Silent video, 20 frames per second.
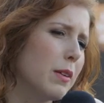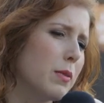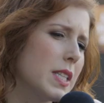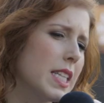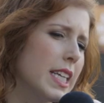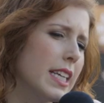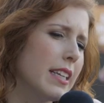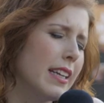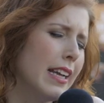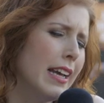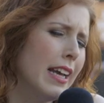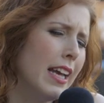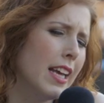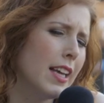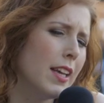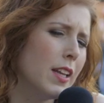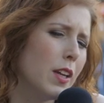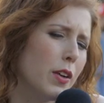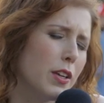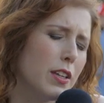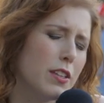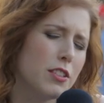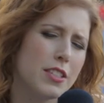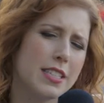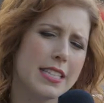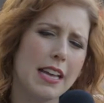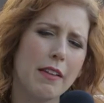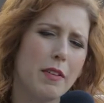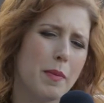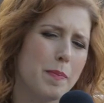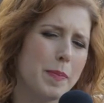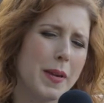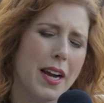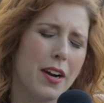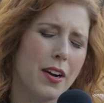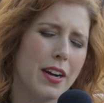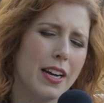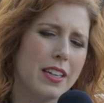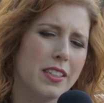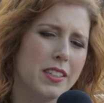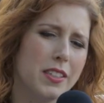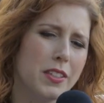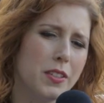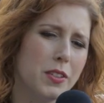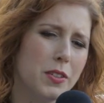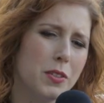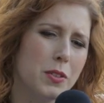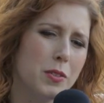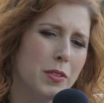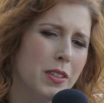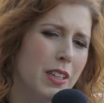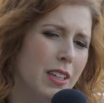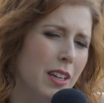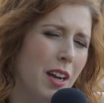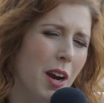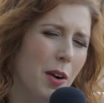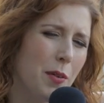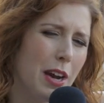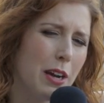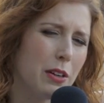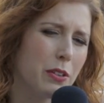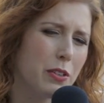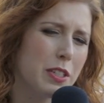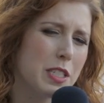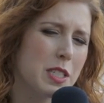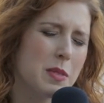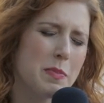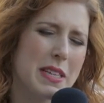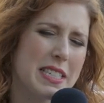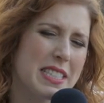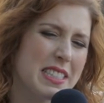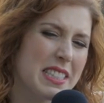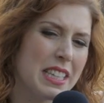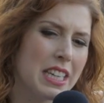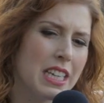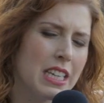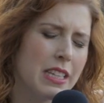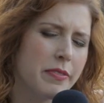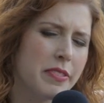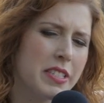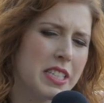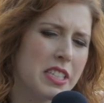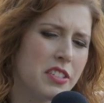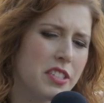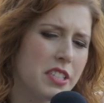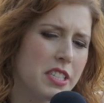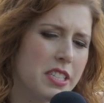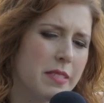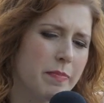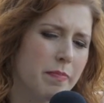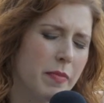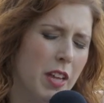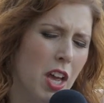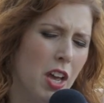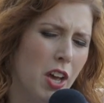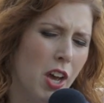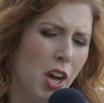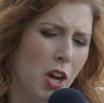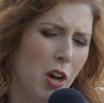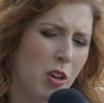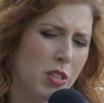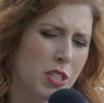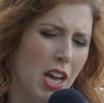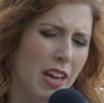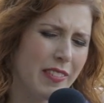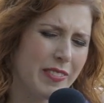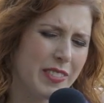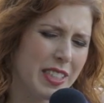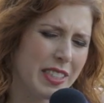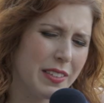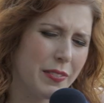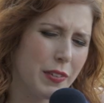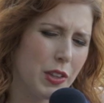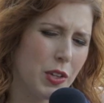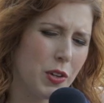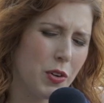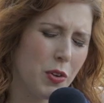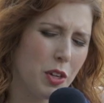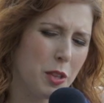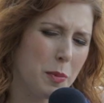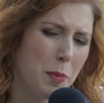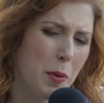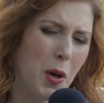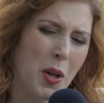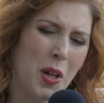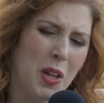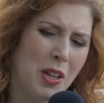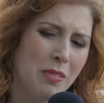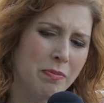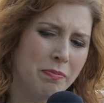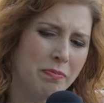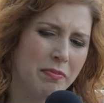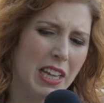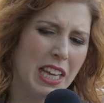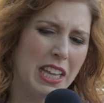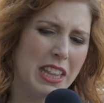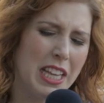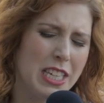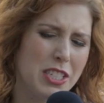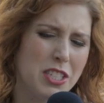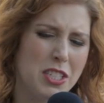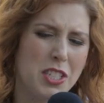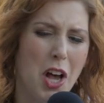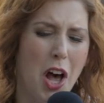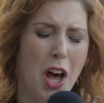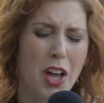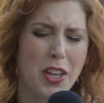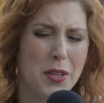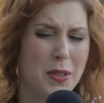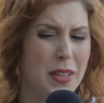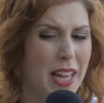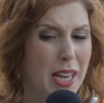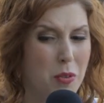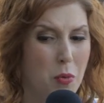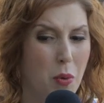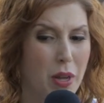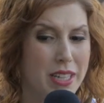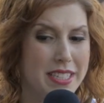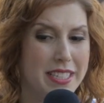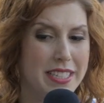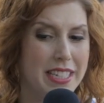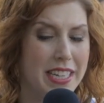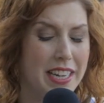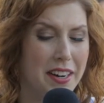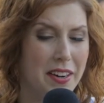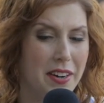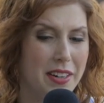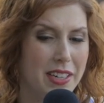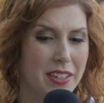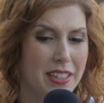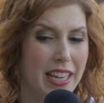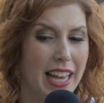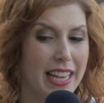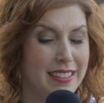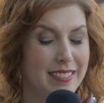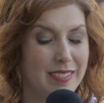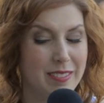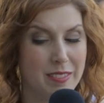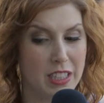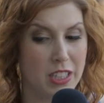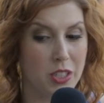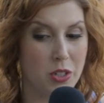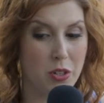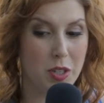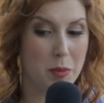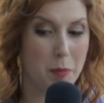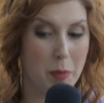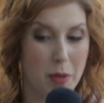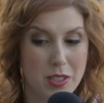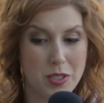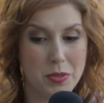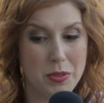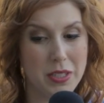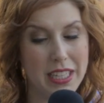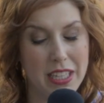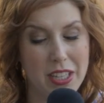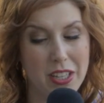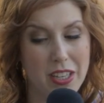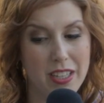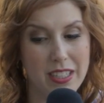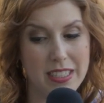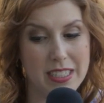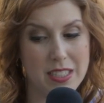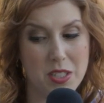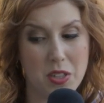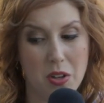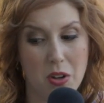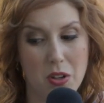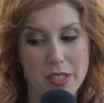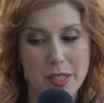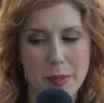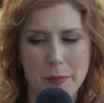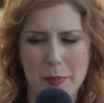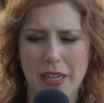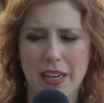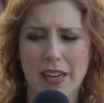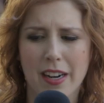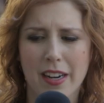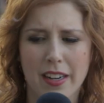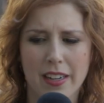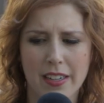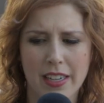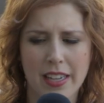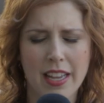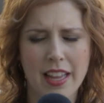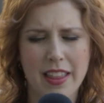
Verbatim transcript: Was it, you know, you just have a parent who around Christmas leaves and just goes off to live in the North Pole and they just call you like once a year and are like the North Pole's really good. It's cold up here.